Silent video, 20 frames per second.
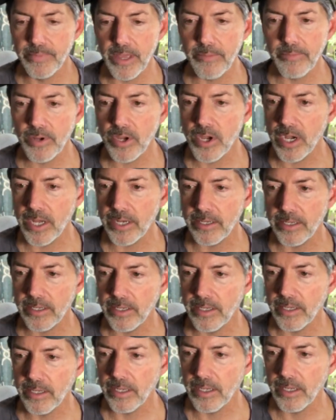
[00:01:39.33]
them
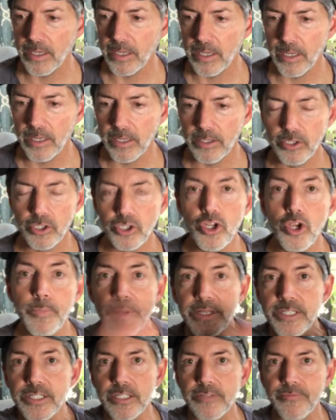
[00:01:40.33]
cut
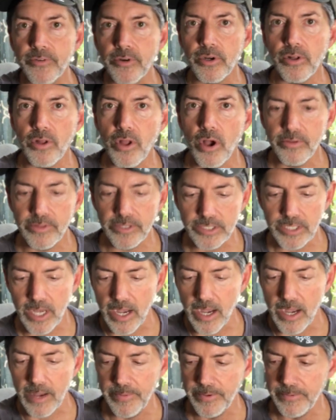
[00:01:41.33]
2 pieces for along the
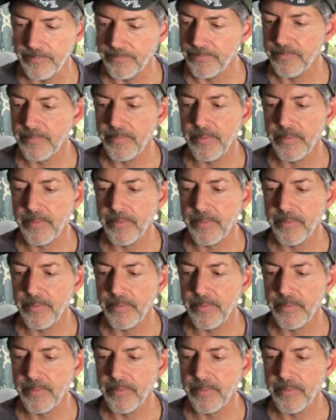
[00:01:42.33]
top,